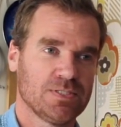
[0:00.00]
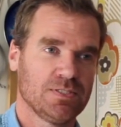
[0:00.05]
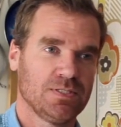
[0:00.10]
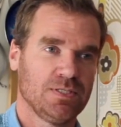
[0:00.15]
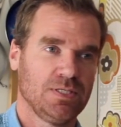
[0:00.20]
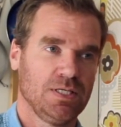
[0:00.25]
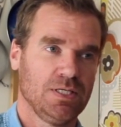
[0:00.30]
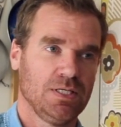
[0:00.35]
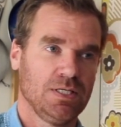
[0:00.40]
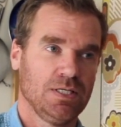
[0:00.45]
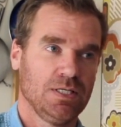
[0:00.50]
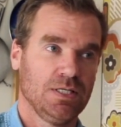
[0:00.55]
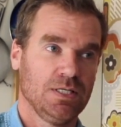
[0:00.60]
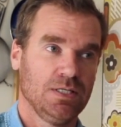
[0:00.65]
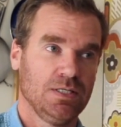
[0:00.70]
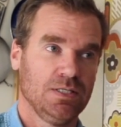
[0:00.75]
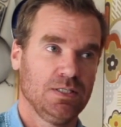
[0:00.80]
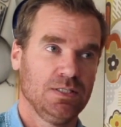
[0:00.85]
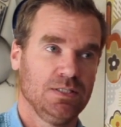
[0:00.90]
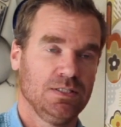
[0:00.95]

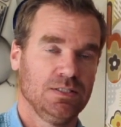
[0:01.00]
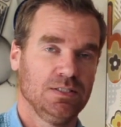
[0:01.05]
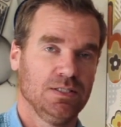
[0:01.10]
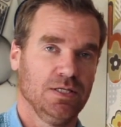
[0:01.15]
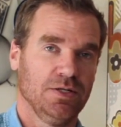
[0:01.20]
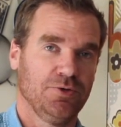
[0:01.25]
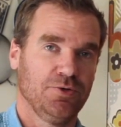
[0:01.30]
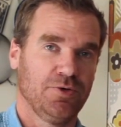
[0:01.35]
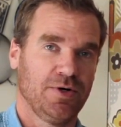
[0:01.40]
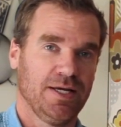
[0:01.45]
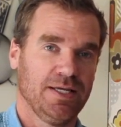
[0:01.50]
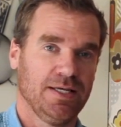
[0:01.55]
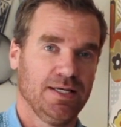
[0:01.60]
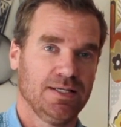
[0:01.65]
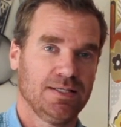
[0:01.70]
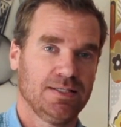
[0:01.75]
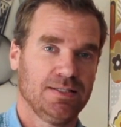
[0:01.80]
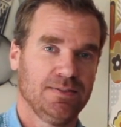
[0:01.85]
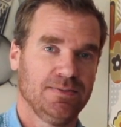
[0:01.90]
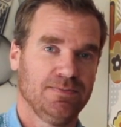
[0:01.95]
it's not dry
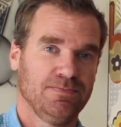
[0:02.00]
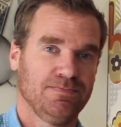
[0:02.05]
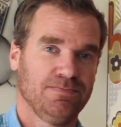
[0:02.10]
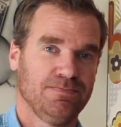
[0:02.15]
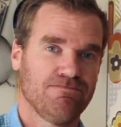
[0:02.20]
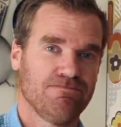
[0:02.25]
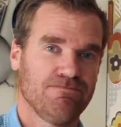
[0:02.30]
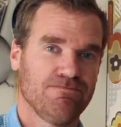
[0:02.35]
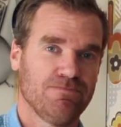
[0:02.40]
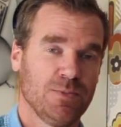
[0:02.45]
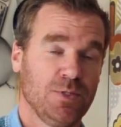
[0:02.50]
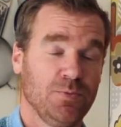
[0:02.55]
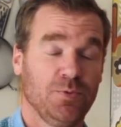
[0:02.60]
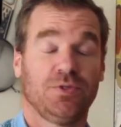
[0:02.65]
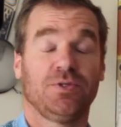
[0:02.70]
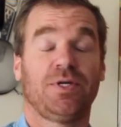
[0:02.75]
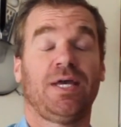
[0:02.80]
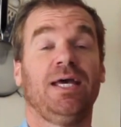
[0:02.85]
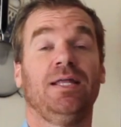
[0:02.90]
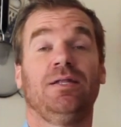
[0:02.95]
yet.
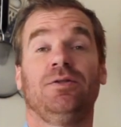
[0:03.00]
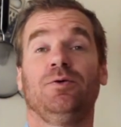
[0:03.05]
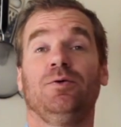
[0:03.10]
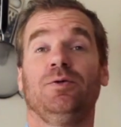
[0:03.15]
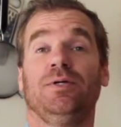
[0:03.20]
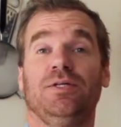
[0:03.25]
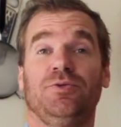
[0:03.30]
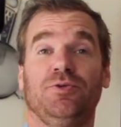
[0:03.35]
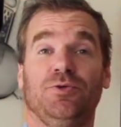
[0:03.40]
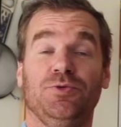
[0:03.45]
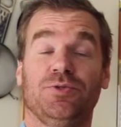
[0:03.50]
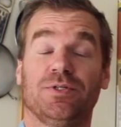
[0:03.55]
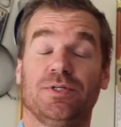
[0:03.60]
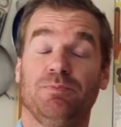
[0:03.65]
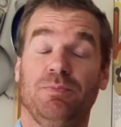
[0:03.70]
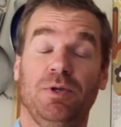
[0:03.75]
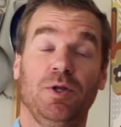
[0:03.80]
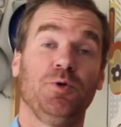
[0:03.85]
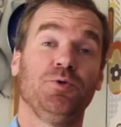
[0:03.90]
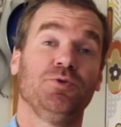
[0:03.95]
What you can do is use a
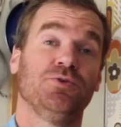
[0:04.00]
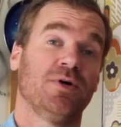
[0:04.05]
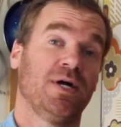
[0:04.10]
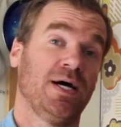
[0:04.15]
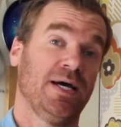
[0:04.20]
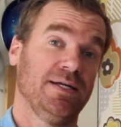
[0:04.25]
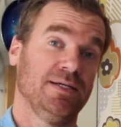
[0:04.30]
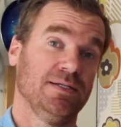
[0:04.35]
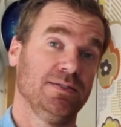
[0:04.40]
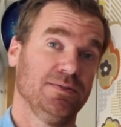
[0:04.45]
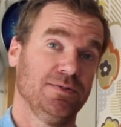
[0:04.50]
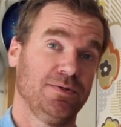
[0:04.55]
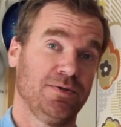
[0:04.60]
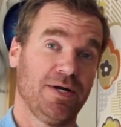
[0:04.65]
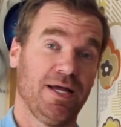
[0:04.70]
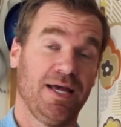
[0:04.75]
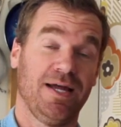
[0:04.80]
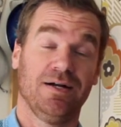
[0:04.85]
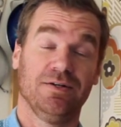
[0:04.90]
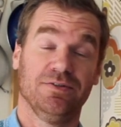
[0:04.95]
blow dryer
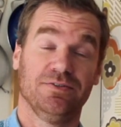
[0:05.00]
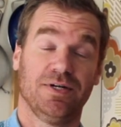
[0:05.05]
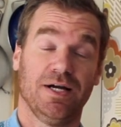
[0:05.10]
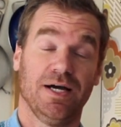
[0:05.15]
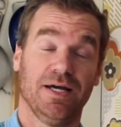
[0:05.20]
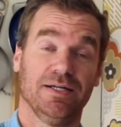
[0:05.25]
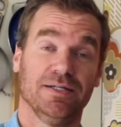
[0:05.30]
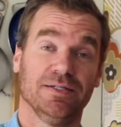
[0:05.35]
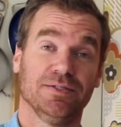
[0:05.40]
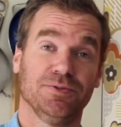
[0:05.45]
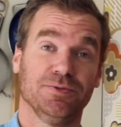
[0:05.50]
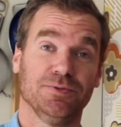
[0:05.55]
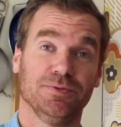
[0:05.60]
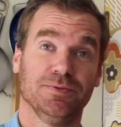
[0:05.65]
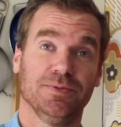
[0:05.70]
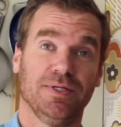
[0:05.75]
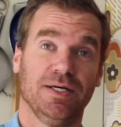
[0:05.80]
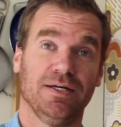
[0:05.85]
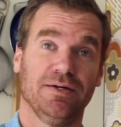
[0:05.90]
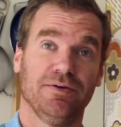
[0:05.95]
or a hair dryer
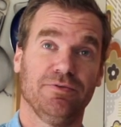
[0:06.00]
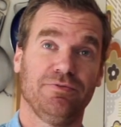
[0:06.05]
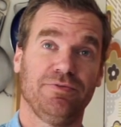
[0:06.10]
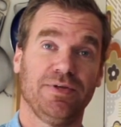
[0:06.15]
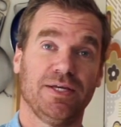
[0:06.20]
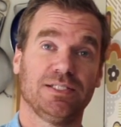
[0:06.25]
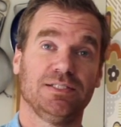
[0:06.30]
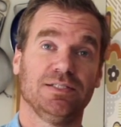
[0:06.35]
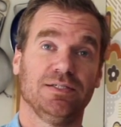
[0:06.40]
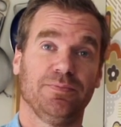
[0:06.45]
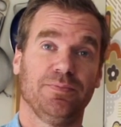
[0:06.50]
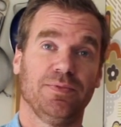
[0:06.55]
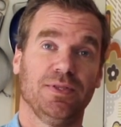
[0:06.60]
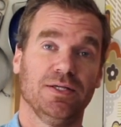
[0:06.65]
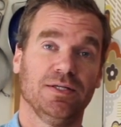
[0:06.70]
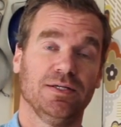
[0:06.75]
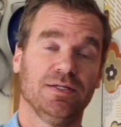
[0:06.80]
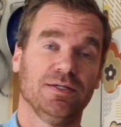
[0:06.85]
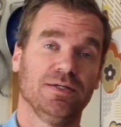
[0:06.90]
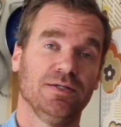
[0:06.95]
to
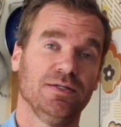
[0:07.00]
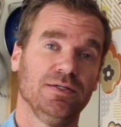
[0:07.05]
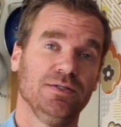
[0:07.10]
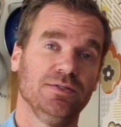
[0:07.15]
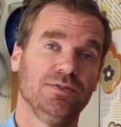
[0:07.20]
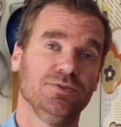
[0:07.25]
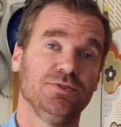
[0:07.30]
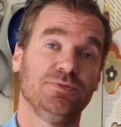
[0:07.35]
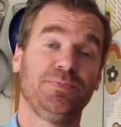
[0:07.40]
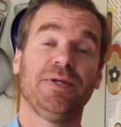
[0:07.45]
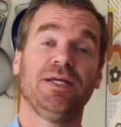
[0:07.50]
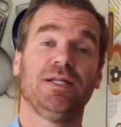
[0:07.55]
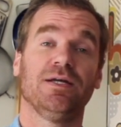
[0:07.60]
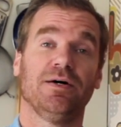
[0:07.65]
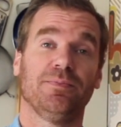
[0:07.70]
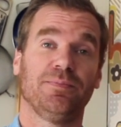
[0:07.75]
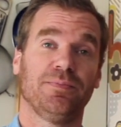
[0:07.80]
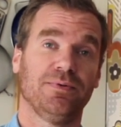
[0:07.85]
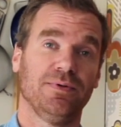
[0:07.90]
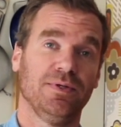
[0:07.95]
to speed
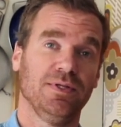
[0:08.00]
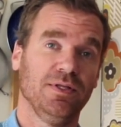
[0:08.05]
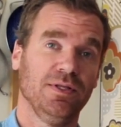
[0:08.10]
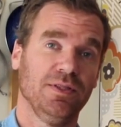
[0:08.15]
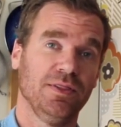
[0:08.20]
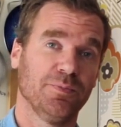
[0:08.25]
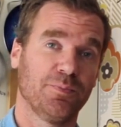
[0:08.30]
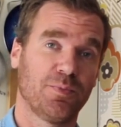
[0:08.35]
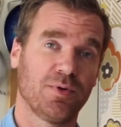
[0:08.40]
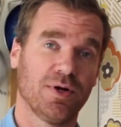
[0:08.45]
up the